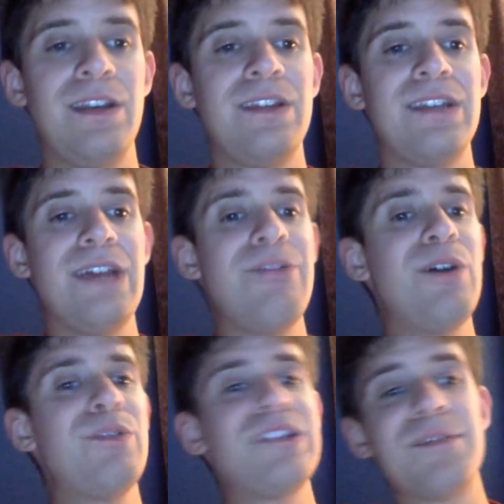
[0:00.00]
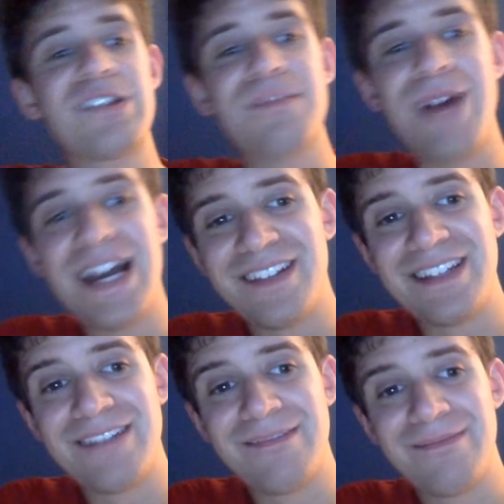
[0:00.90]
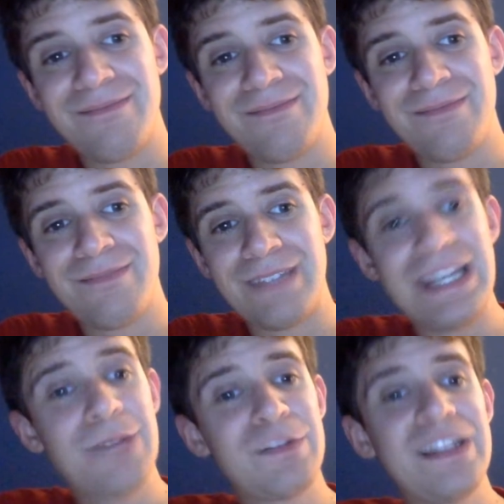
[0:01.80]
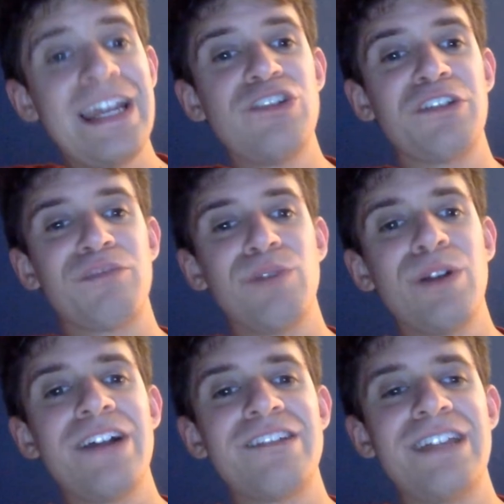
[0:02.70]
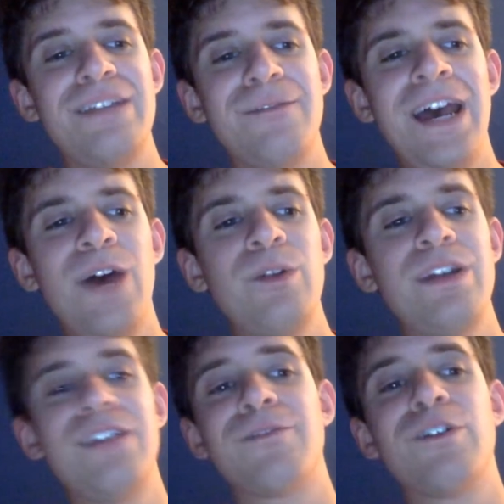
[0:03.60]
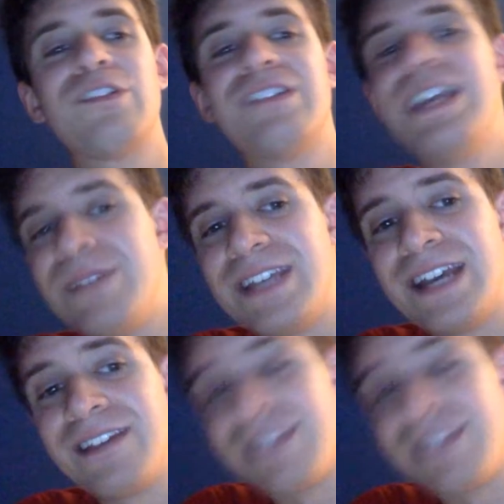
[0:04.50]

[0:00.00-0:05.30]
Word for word: Kevin Owens ended up smiling. He kept saying that he just realized that he found his first name again.